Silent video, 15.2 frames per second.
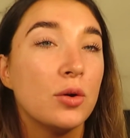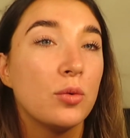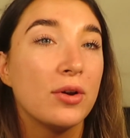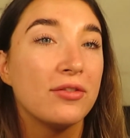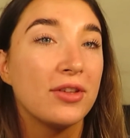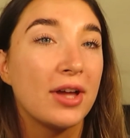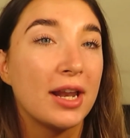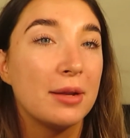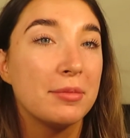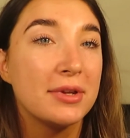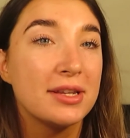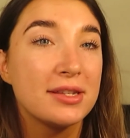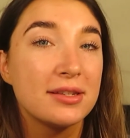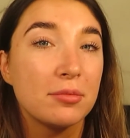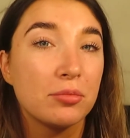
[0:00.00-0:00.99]
with the
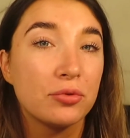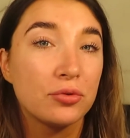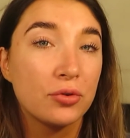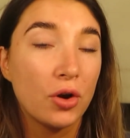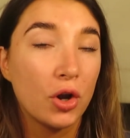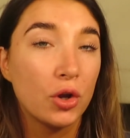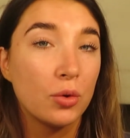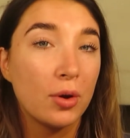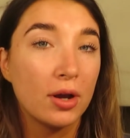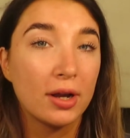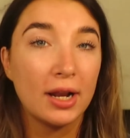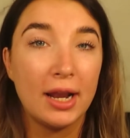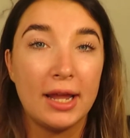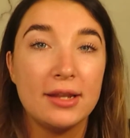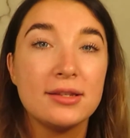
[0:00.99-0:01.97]
Elemis Pro
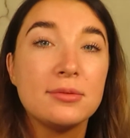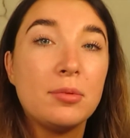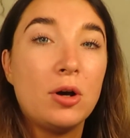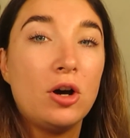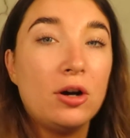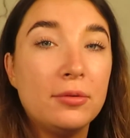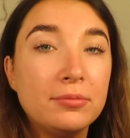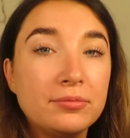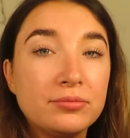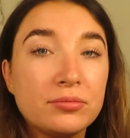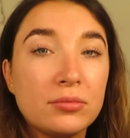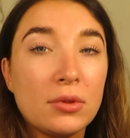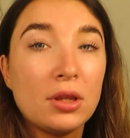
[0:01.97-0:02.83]
Cleanse Balm.